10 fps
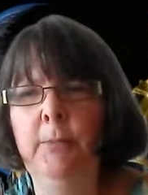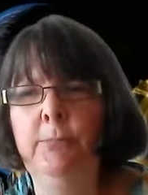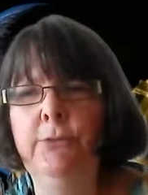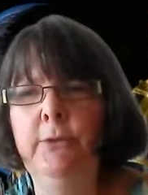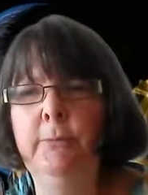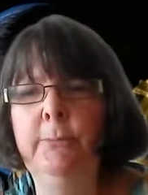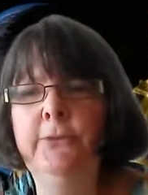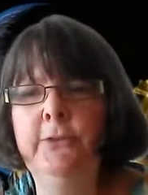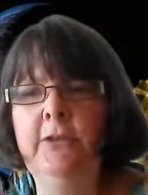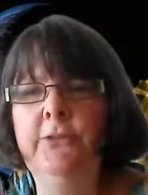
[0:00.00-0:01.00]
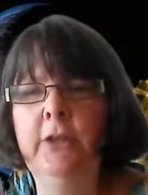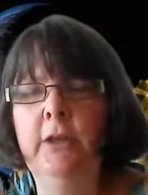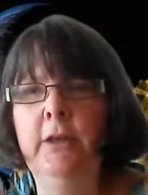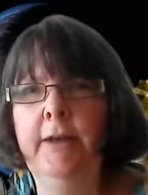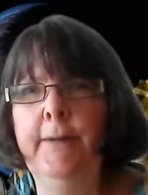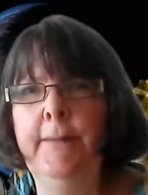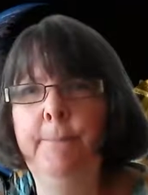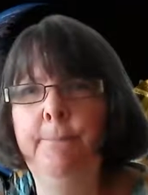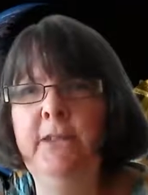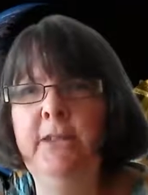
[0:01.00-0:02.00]
So these
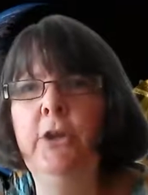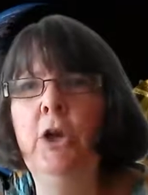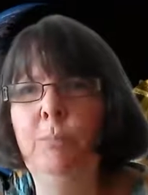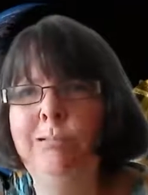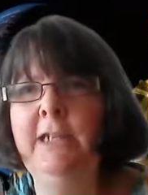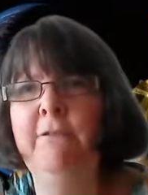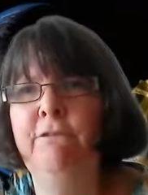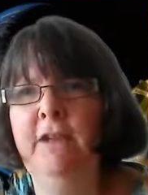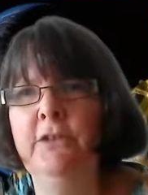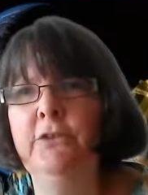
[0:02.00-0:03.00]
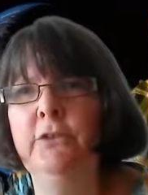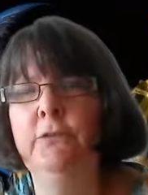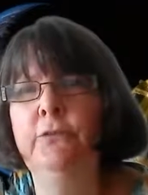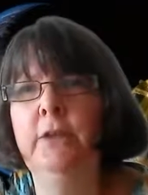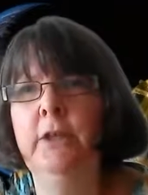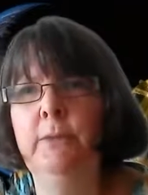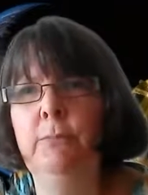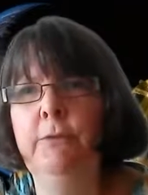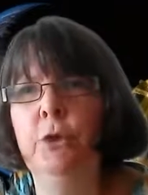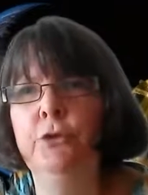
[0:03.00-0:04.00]
are pretty effective.
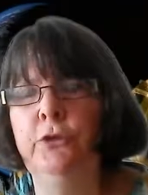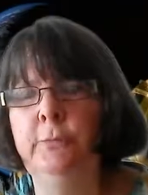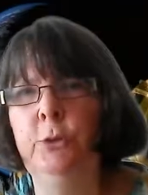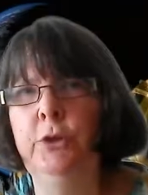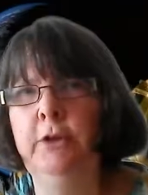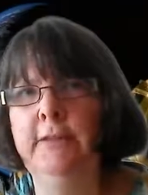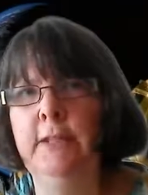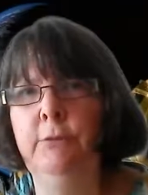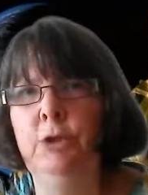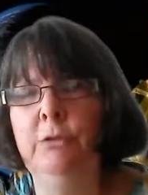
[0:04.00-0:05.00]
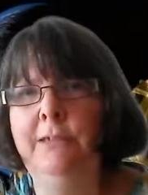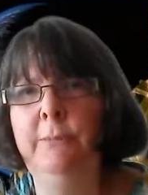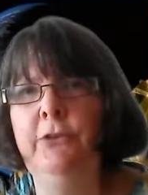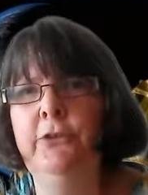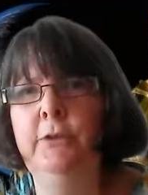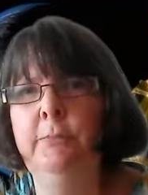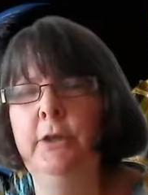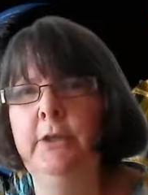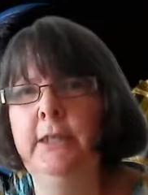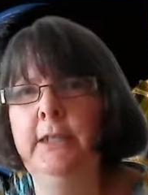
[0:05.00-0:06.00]
We've got to the point, I think, we're not limited
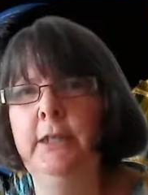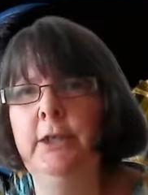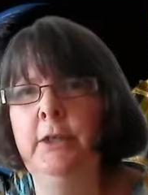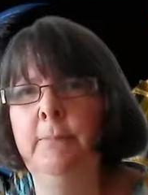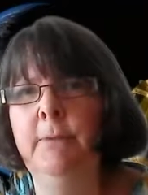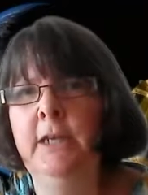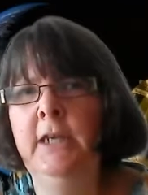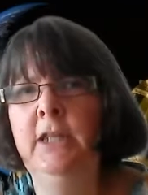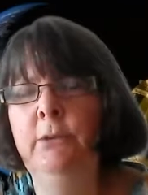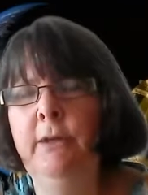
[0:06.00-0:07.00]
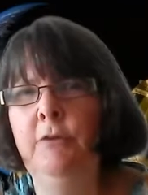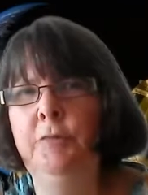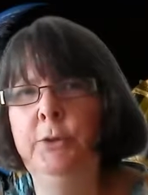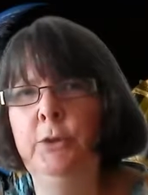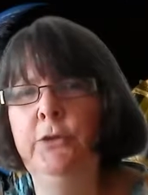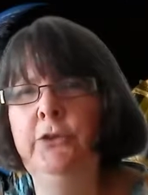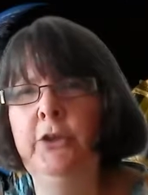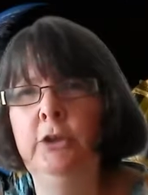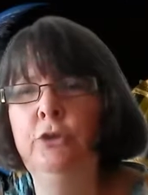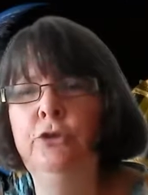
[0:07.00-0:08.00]
by the way we've built the
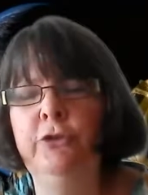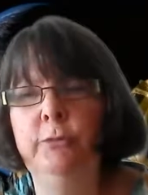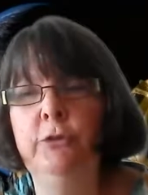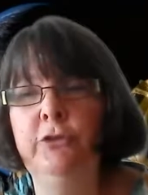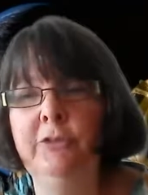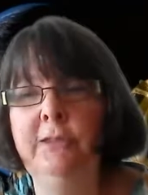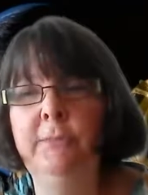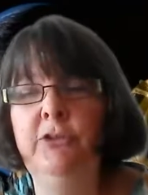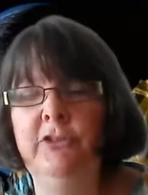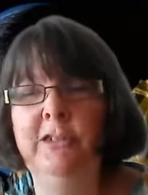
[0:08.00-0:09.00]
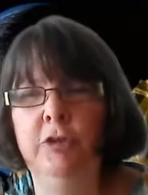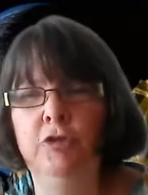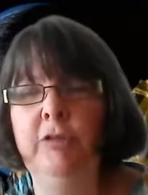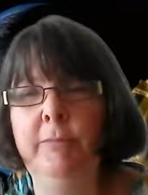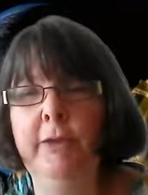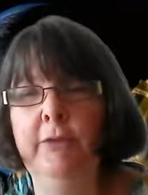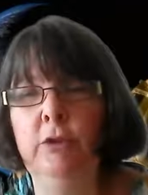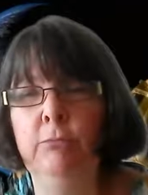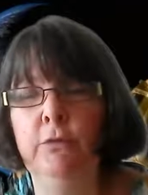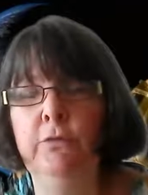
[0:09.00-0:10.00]
technology. We're just limited literally by the
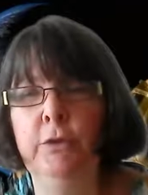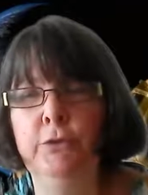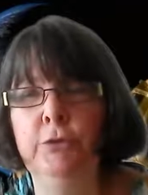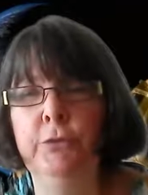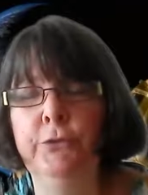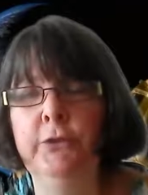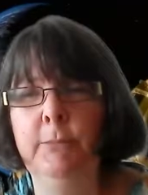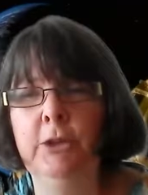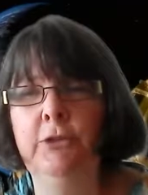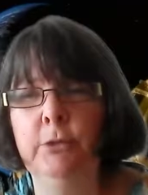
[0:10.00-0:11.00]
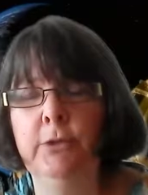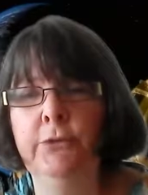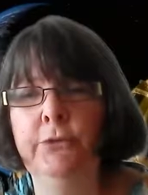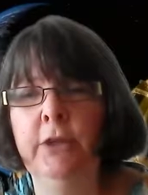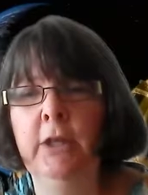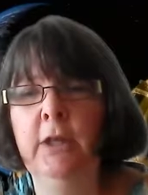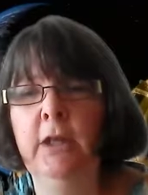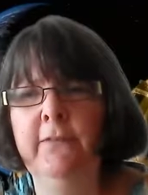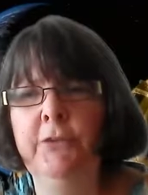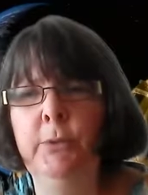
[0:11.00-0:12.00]
number of photons coming to us.
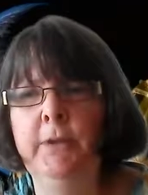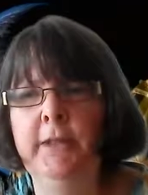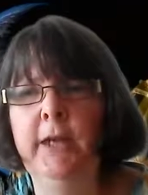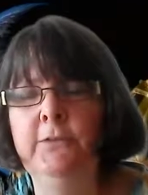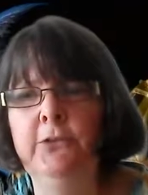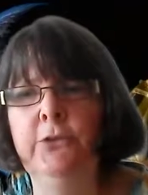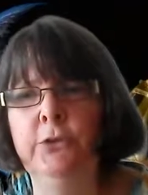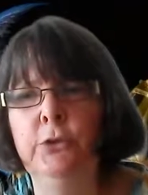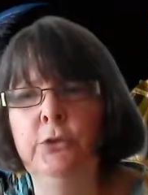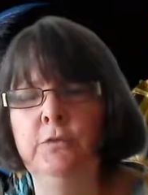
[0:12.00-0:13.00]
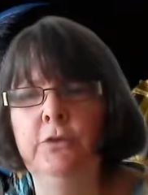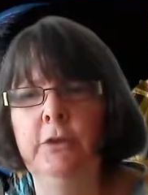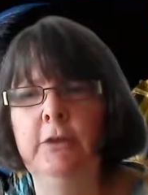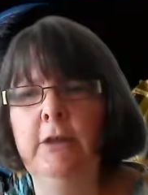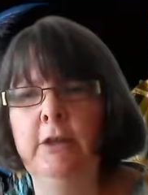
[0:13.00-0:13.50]
And that's why the hunt is on for